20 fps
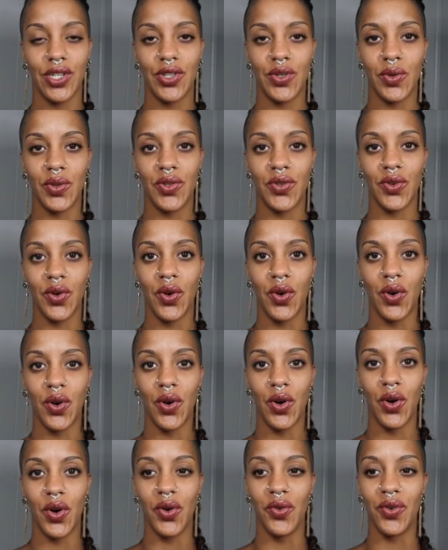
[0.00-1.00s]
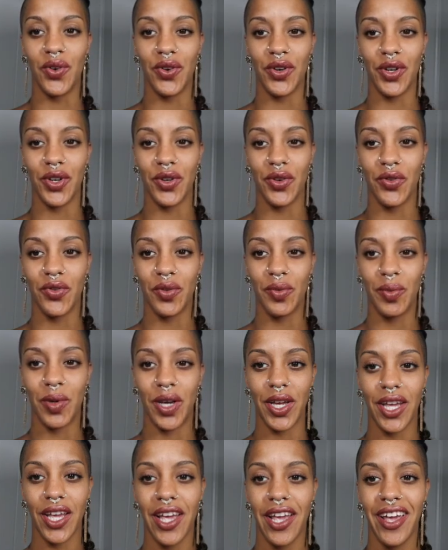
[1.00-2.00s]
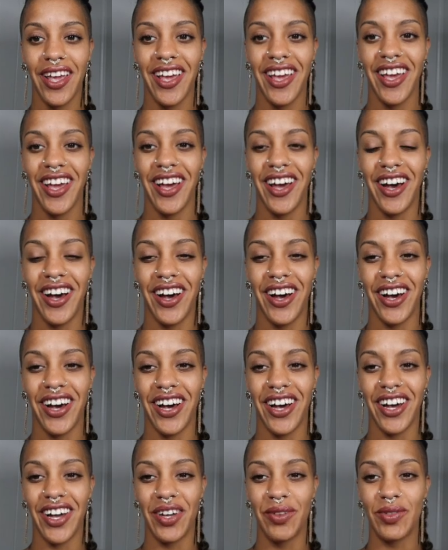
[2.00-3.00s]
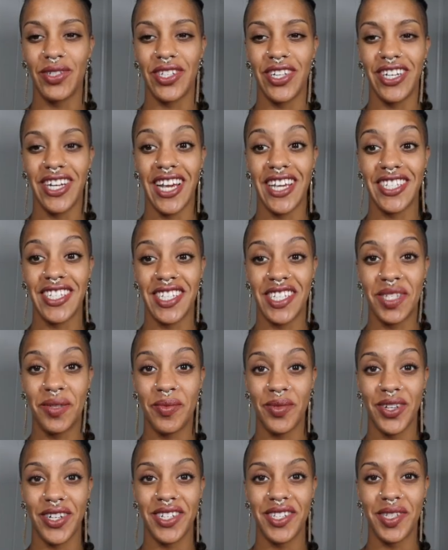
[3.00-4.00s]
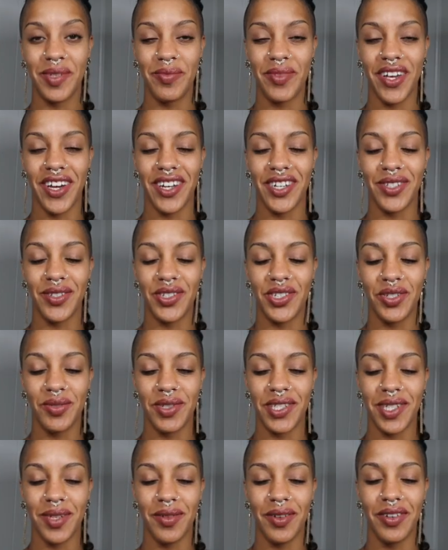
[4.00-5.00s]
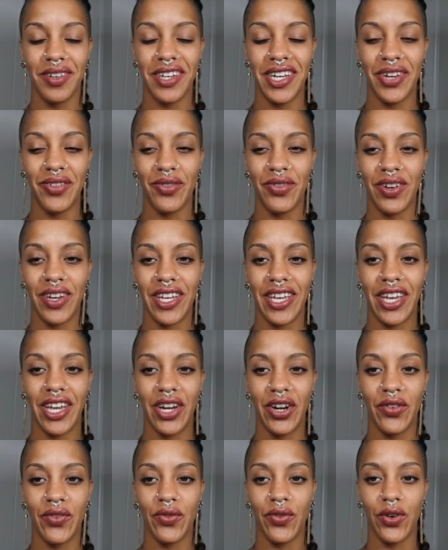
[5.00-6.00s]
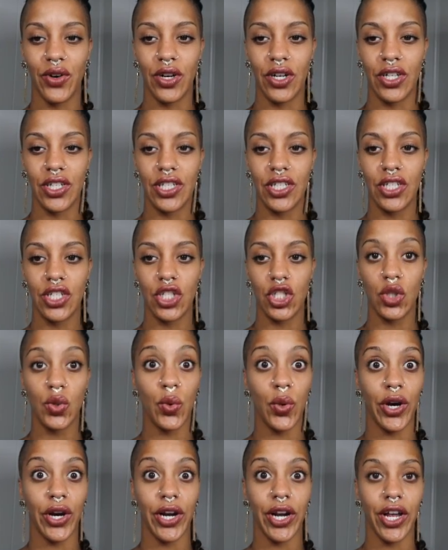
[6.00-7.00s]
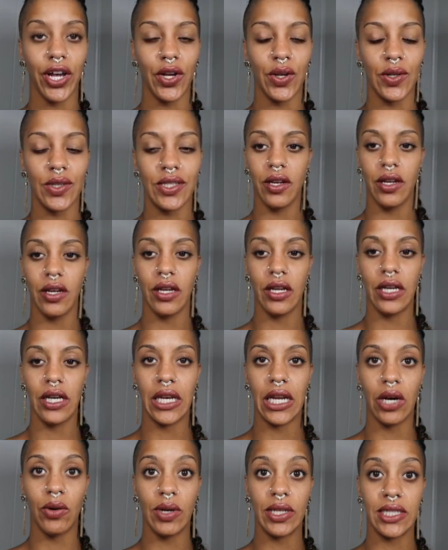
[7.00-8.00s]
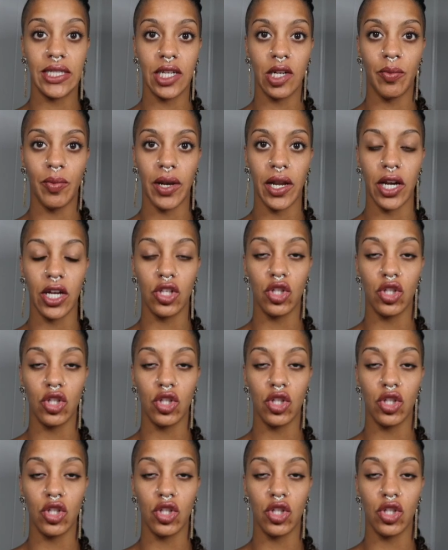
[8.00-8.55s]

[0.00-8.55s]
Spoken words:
so it's all very new for me. It was a nice experience, to be honest with you, because I never really cared for square nails. Now I did apply